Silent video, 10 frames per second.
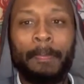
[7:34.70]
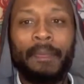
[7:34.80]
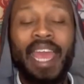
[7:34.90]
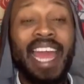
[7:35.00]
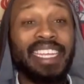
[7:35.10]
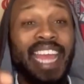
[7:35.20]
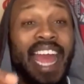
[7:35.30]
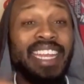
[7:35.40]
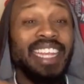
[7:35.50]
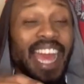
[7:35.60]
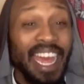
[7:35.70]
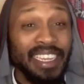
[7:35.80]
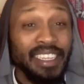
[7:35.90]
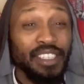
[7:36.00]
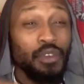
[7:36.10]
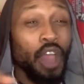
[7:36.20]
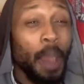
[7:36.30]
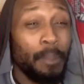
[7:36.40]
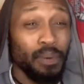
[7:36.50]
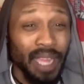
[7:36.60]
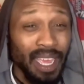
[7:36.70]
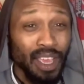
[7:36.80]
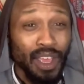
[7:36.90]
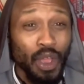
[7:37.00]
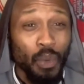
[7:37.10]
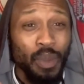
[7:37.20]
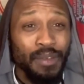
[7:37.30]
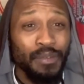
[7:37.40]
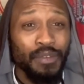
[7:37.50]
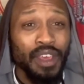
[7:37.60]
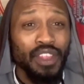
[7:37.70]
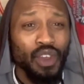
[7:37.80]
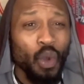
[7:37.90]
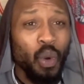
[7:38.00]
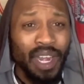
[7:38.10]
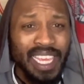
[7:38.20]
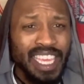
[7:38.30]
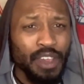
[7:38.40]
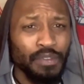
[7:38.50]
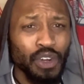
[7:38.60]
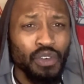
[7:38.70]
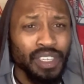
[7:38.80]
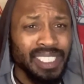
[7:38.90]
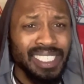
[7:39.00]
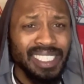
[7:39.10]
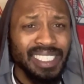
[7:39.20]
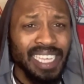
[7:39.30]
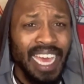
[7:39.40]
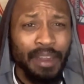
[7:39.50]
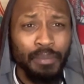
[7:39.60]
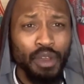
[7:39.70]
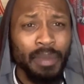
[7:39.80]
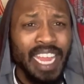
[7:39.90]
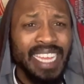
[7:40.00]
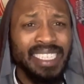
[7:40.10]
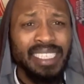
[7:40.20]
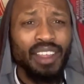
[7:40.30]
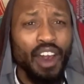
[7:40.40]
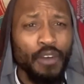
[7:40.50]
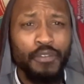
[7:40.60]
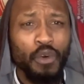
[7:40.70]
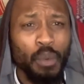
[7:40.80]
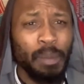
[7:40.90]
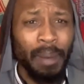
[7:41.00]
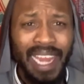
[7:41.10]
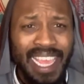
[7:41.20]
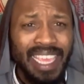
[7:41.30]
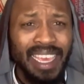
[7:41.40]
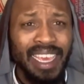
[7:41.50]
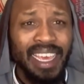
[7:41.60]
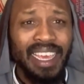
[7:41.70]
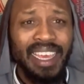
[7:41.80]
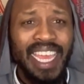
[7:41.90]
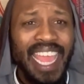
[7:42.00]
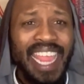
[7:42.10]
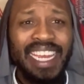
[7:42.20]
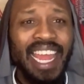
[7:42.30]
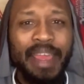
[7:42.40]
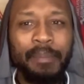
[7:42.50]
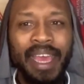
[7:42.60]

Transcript: and you couple that with the quality of the crosses at the moment and just our forward play, it ain't like